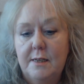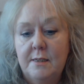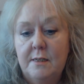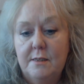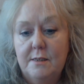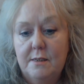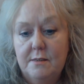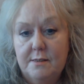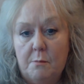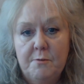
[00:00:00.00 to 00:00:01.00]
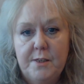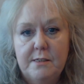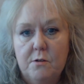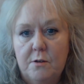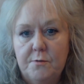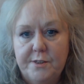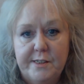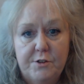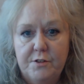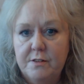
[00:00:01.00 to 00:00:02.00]
in some of these
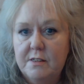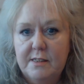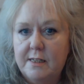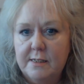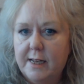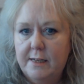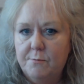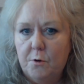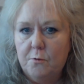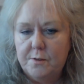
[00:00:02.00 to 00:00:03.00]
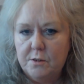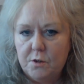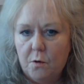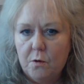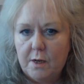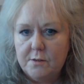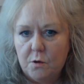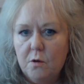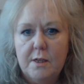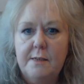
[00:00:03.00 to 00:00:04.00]
conversations, didn't get involved at all. At all.